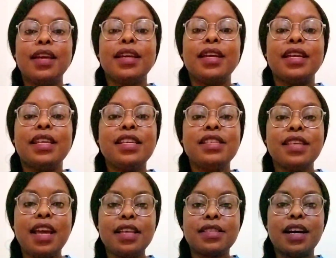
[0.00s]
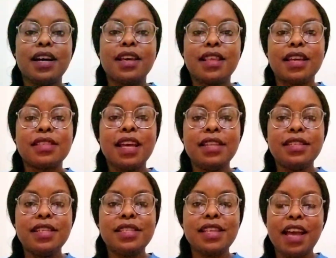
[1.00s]
It is yet another
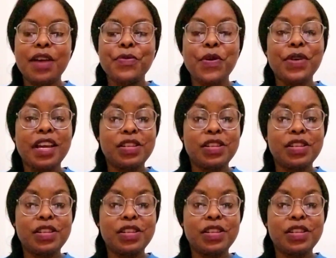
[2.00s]
exciting time where we get